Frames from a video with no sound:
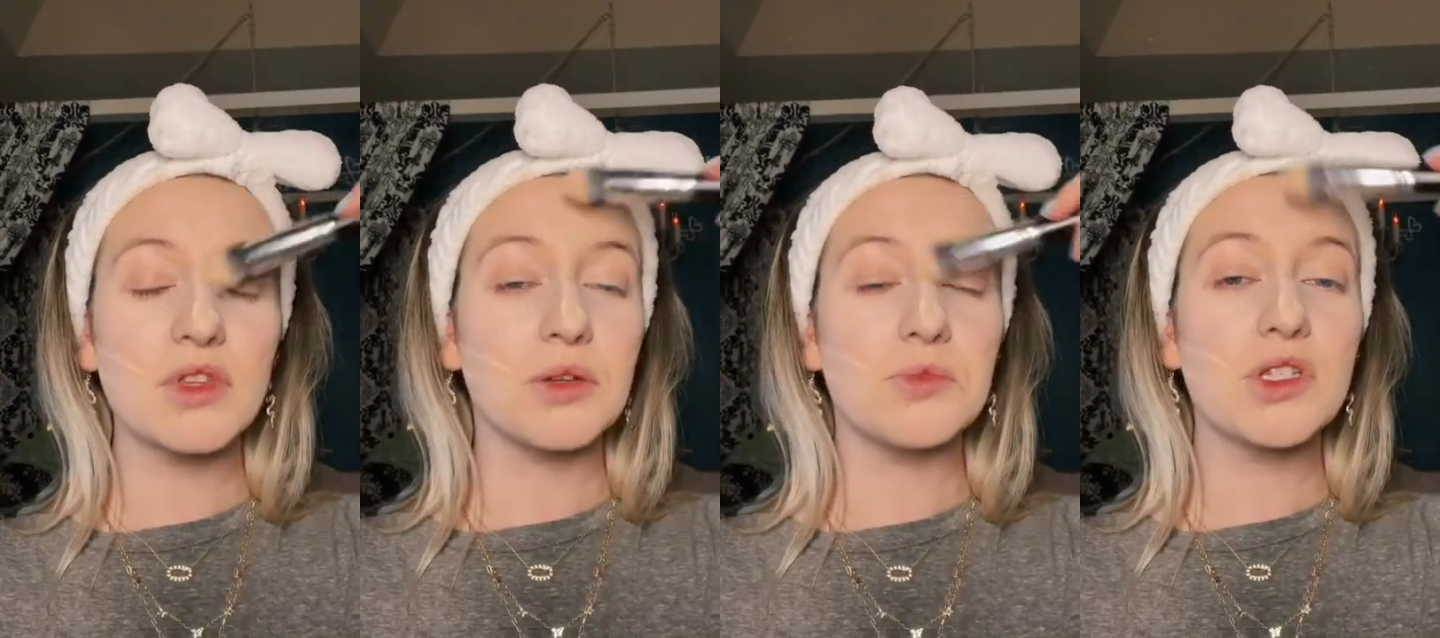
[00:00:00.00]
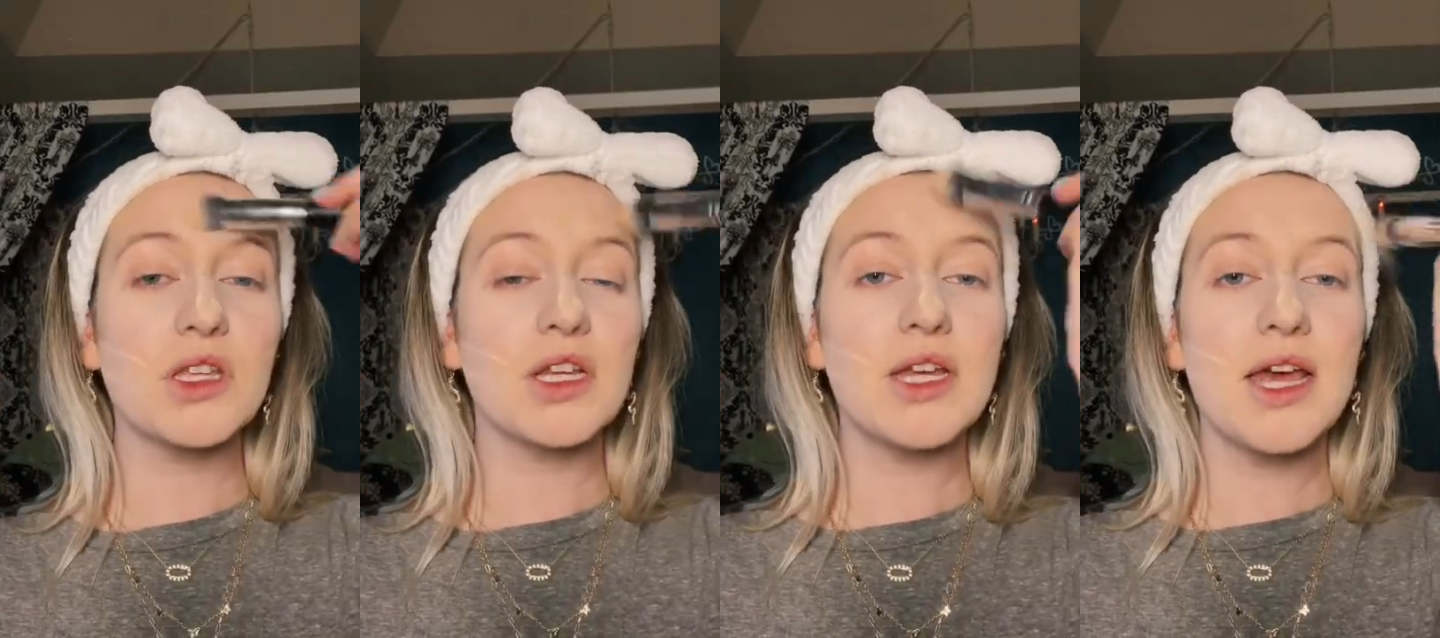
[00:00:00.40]
I'm just
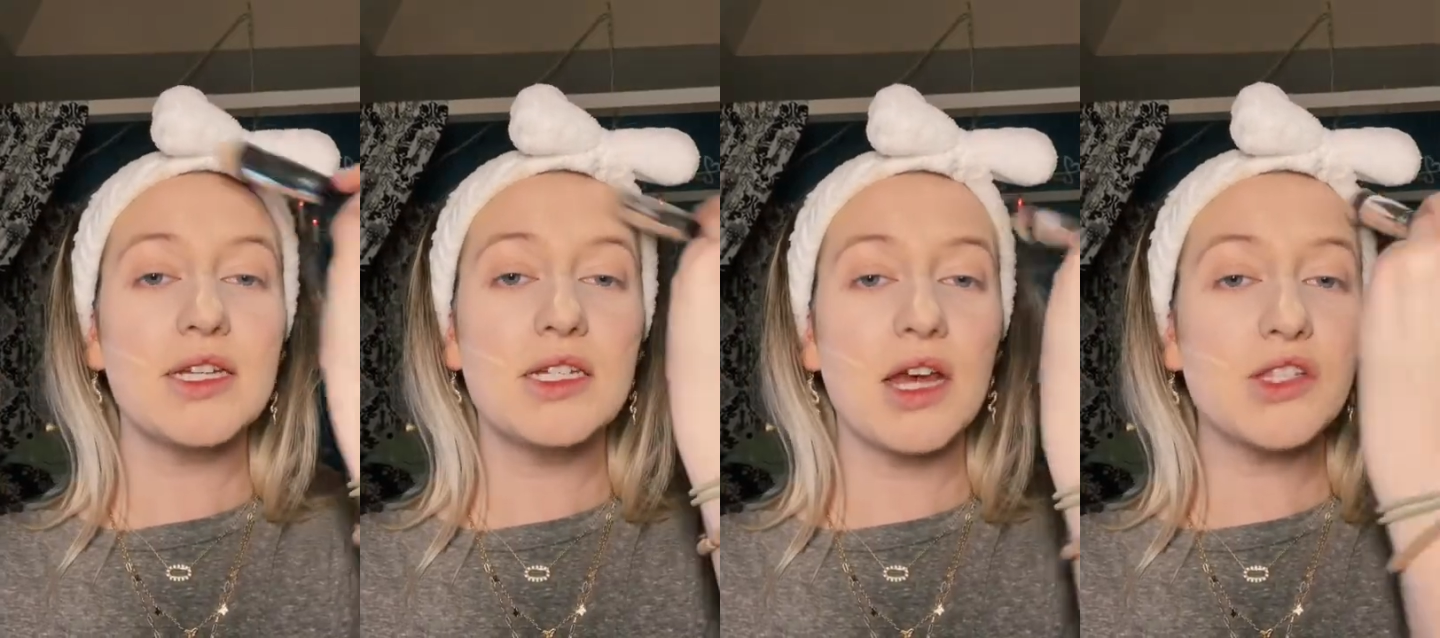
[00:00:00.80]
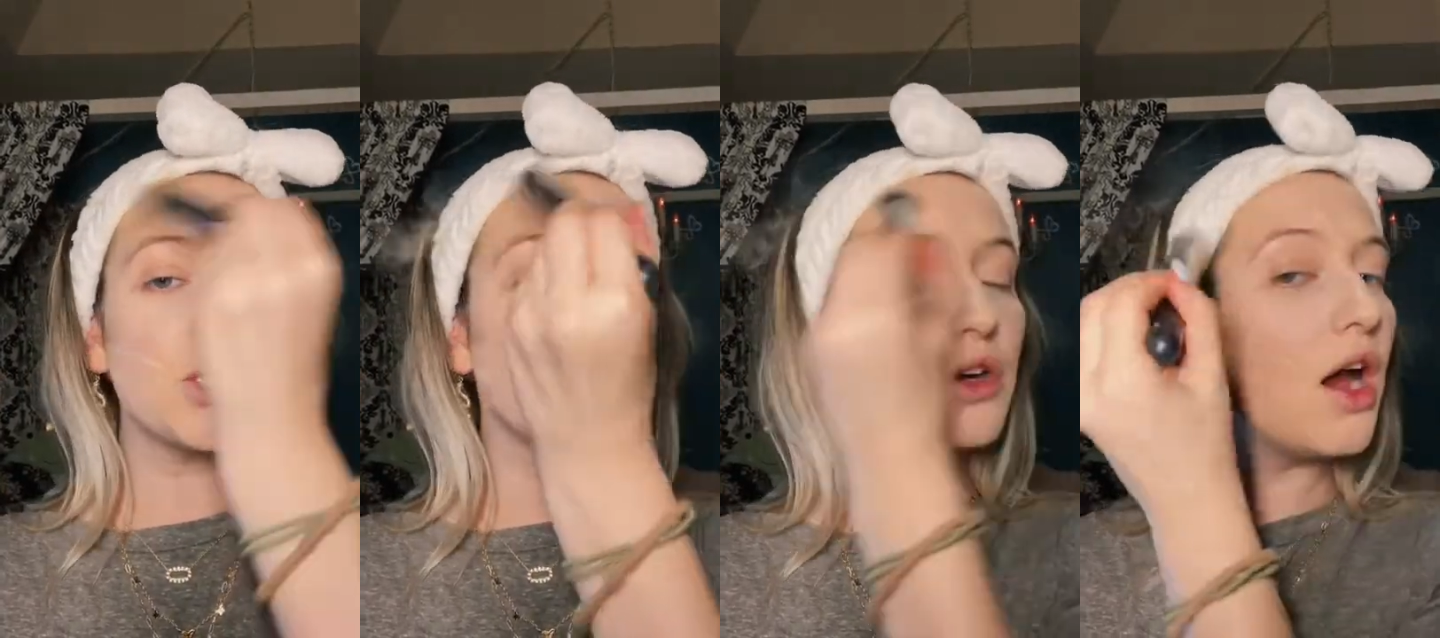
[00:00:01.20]
gonna
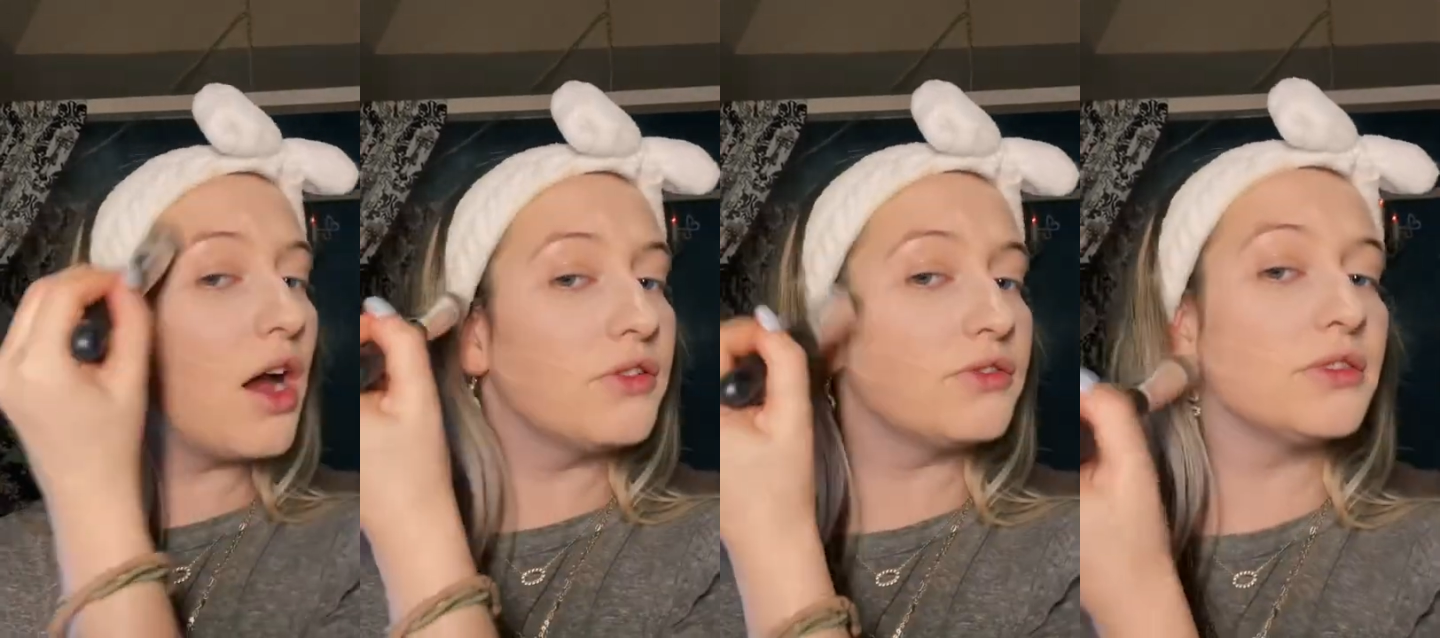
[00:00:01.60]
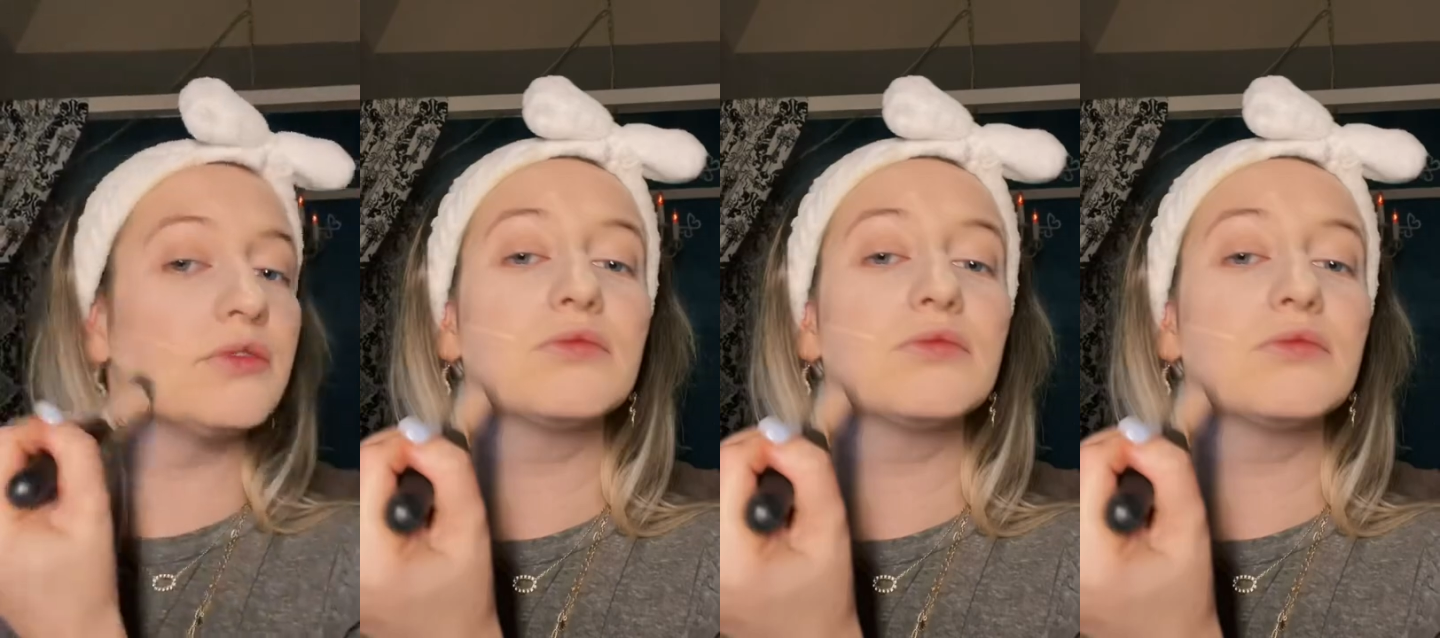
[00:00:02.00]
dust her off.